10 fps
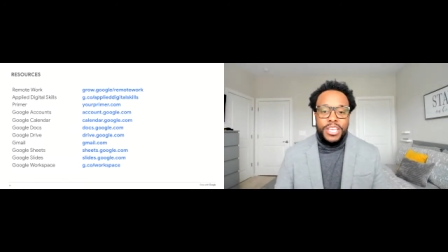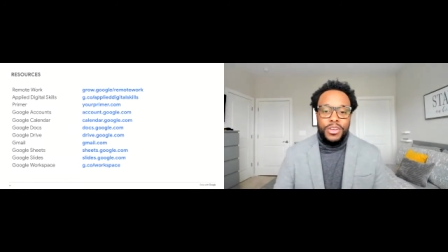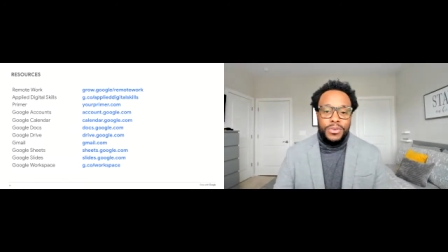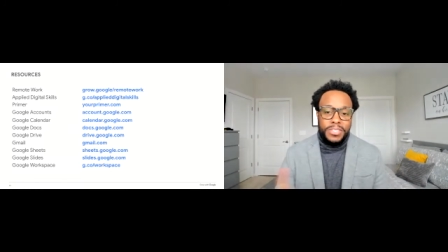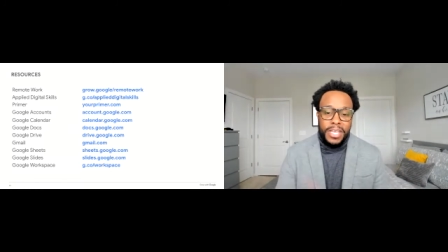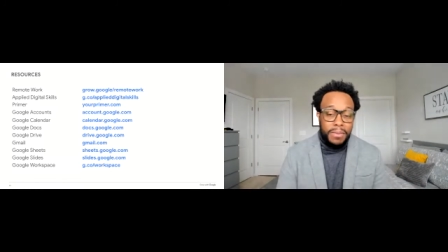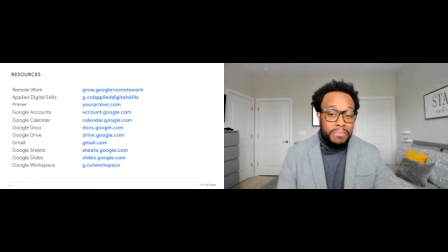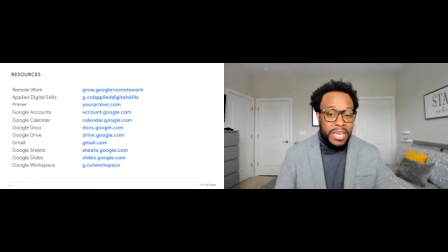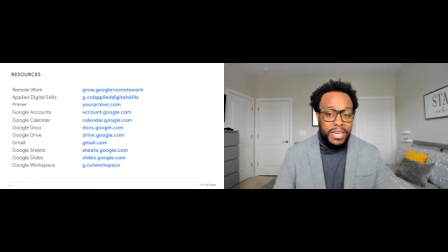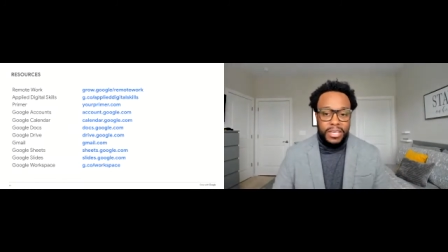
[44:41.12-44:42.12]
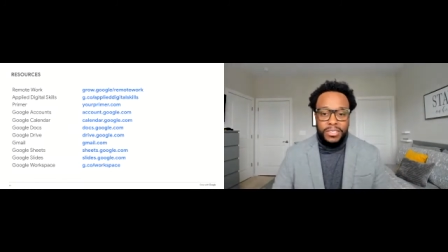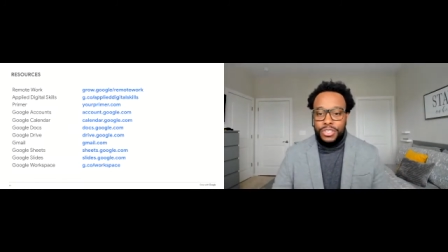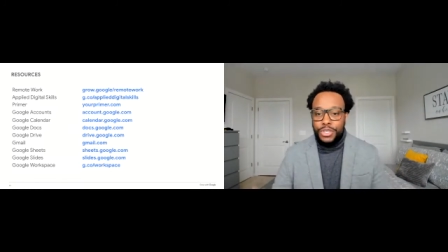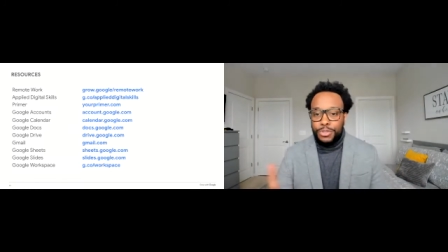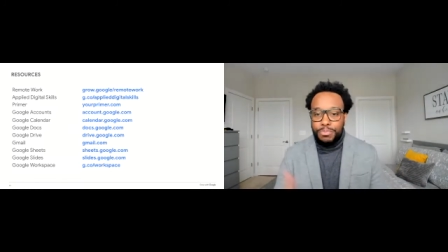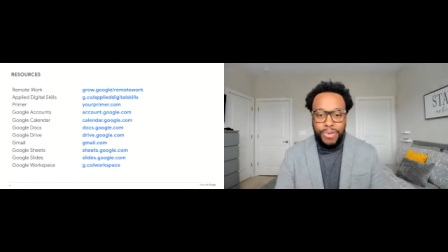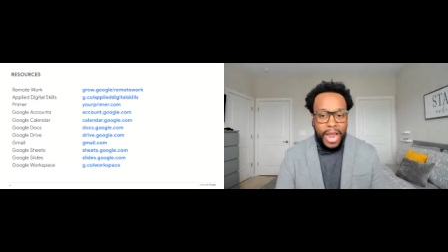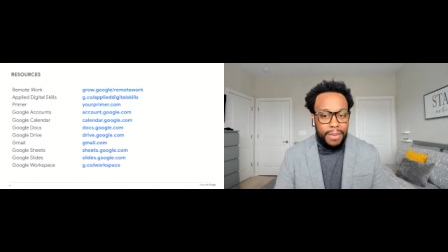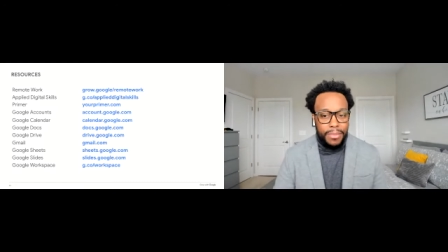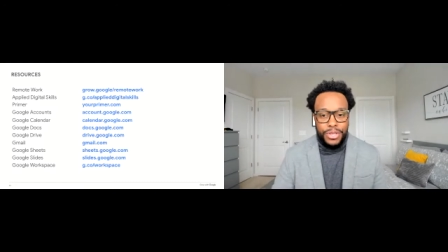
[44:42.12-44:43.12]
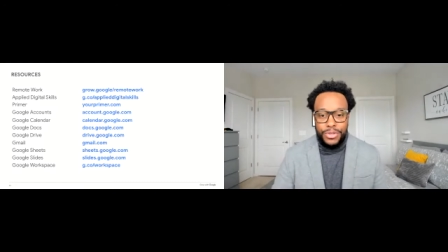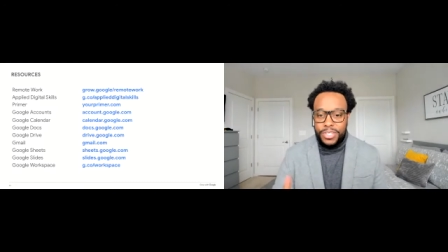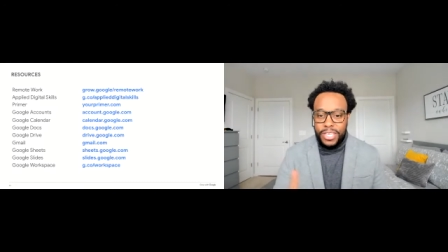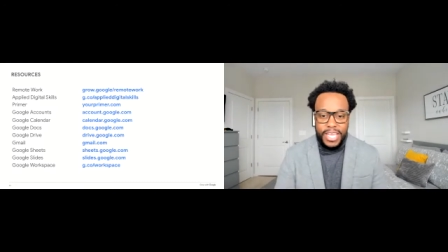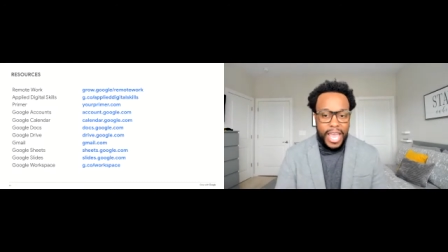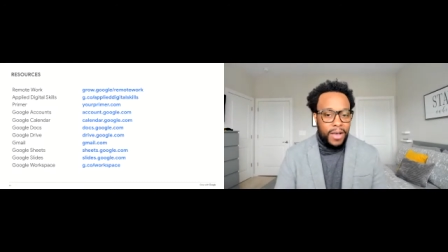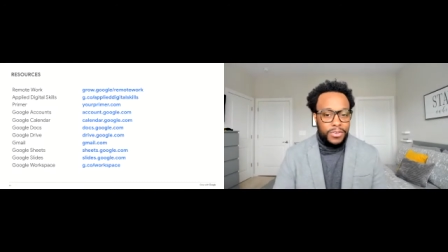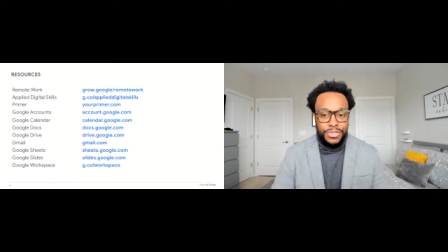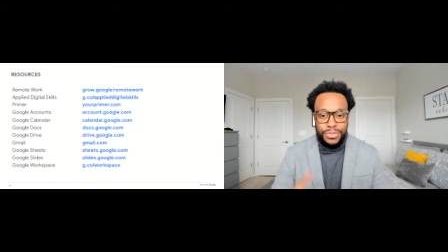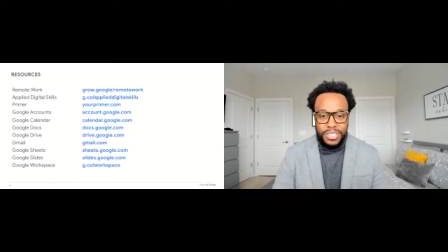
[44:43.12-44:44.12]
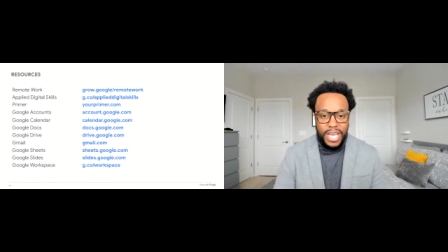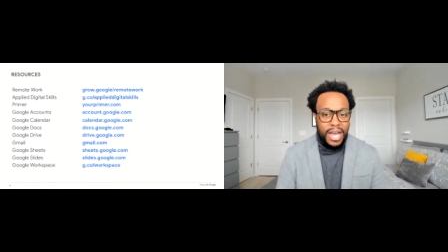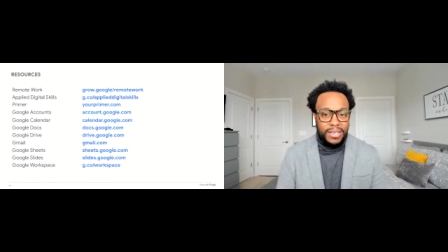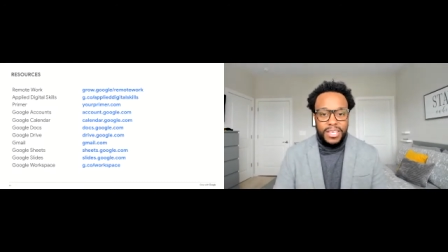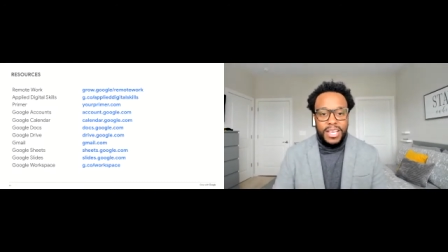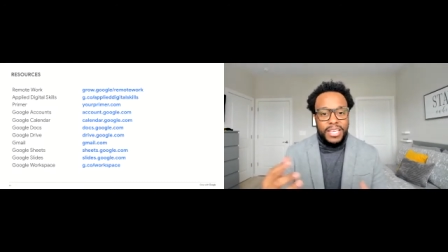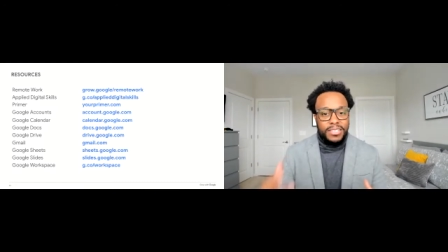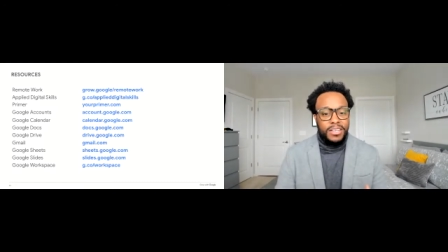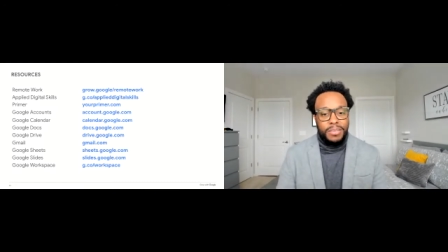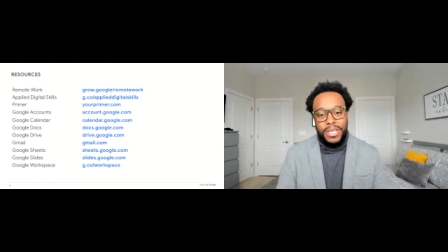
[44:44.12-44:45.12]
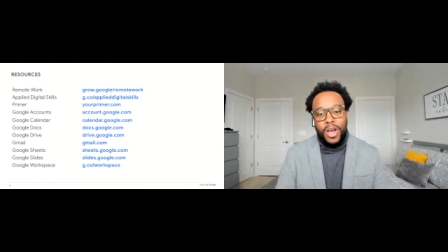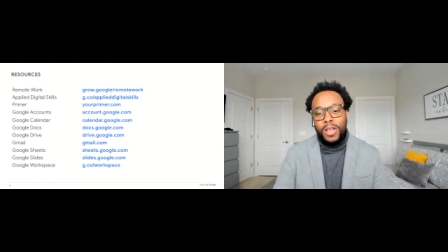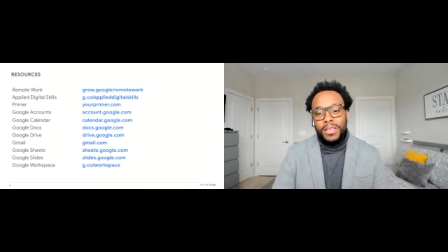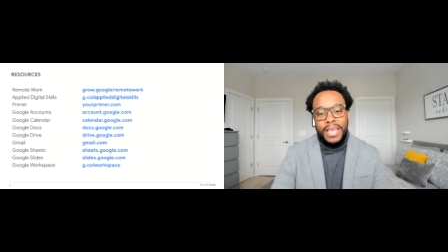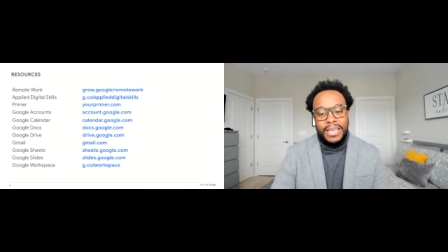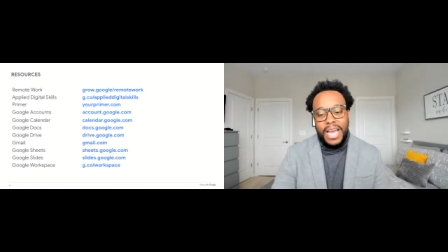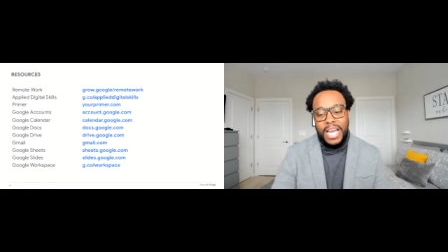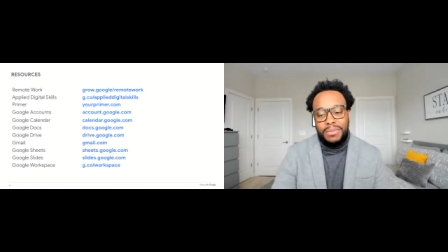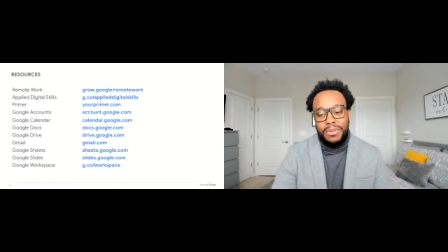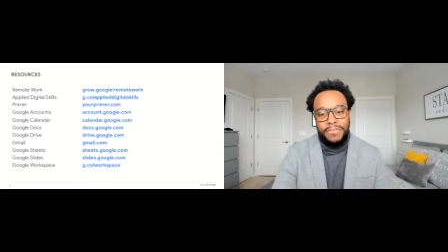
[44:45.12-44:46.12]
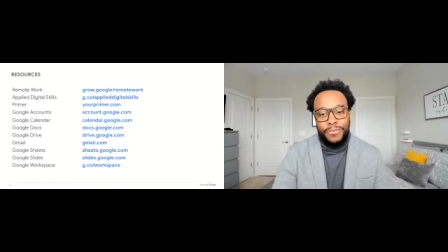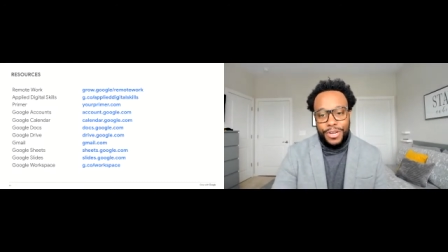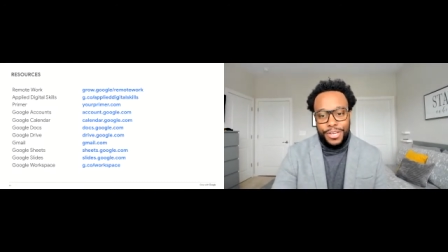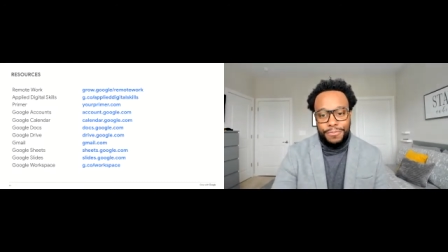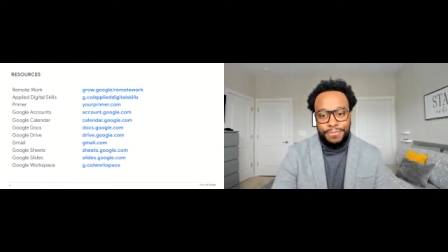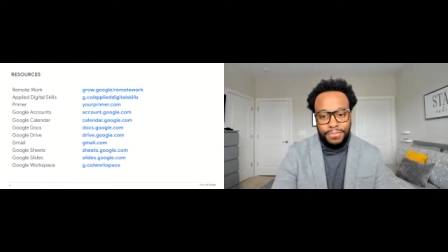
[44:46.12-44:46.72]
set up meetings, use Primer, use the accounts, use Docs, it's going to be all in that document for you.